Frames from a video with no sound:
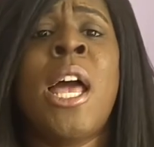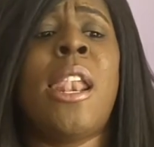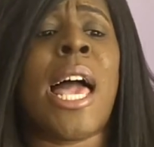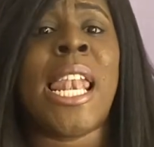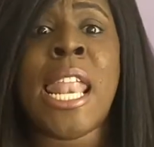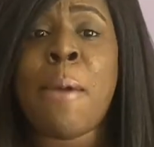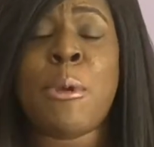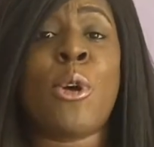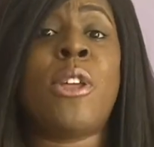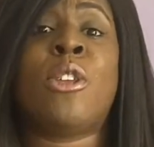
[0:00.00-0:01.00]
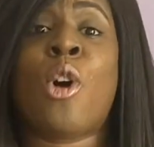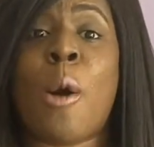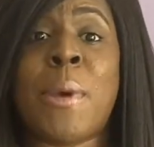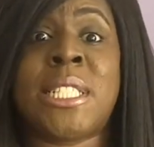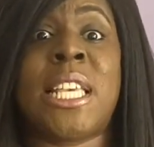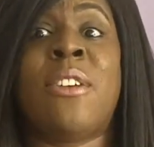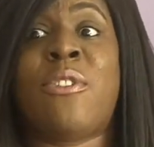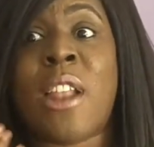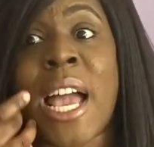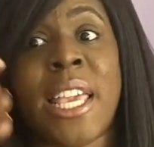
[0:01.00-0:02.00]
Like, let me know in the comments if
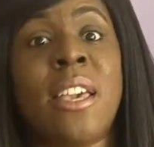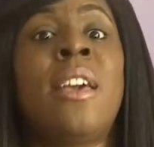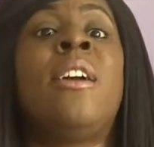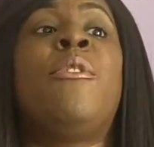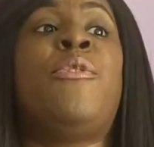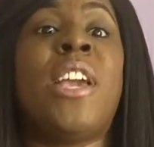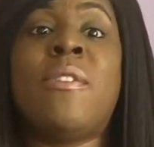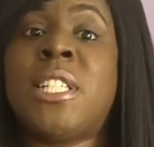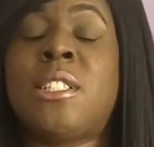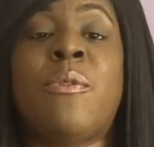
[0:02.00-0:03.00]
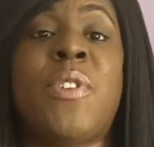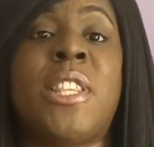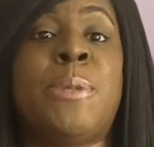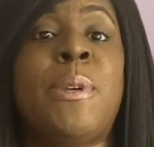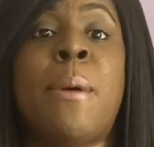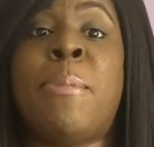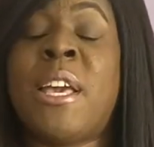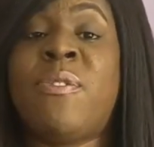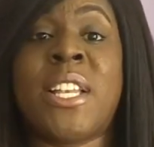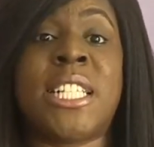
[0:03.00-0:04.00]
like fear is something that's been a big
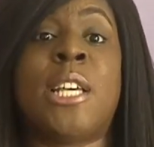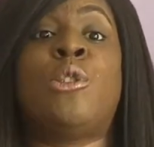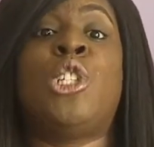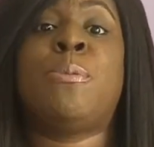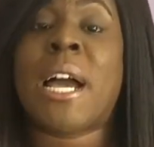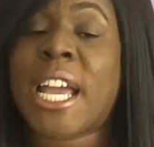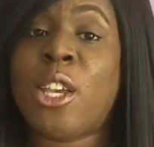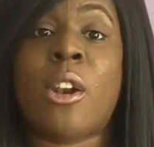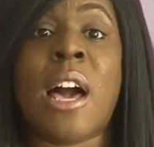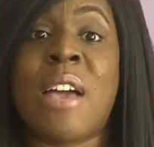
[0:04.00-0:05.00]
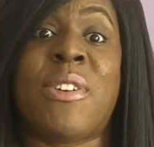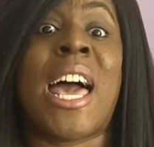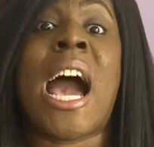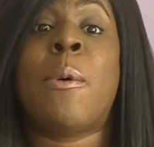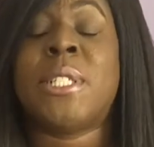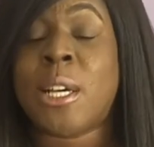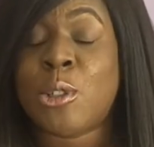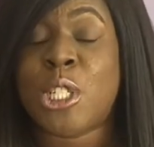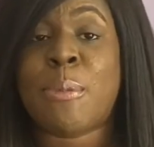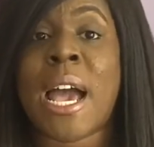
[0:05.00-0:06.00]
thing that's held you back in your life and how it's held
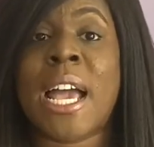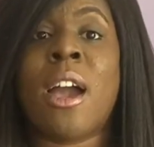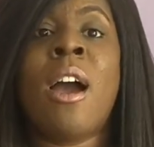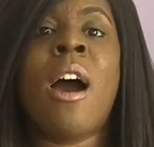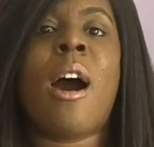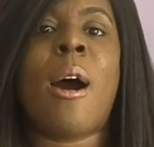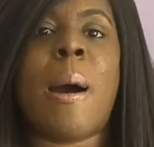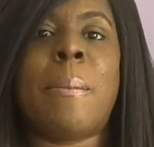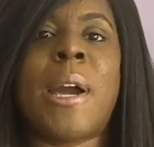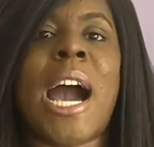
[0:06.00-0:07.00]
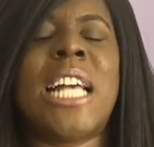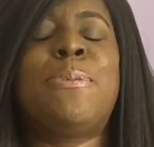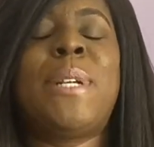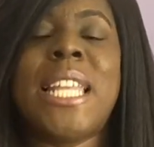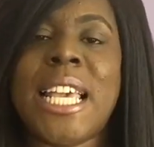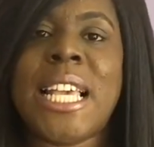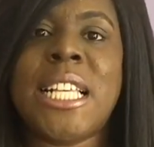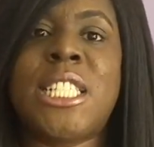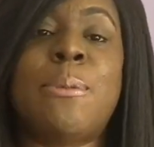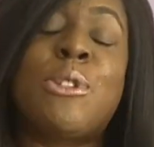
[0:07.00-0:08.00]
you back. Guys, please
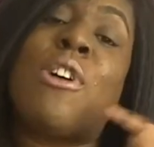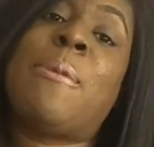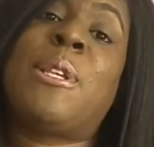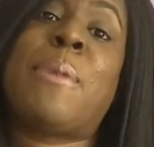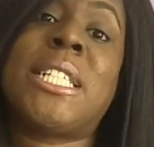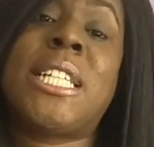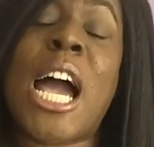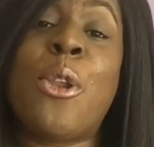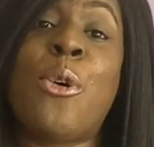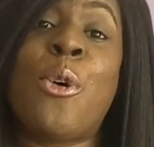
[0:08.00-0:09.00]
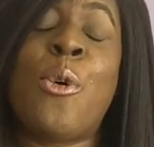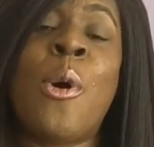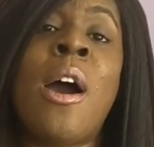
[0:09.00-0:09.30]
subscribe to my channel.